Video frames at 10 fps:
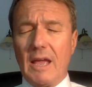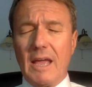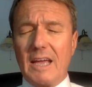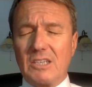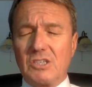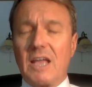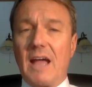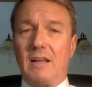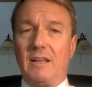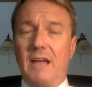
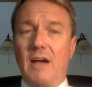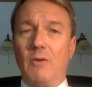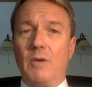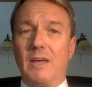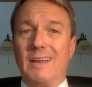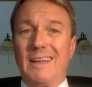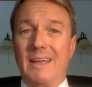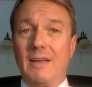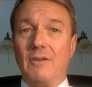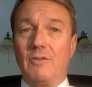exactly how we can
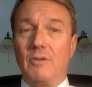end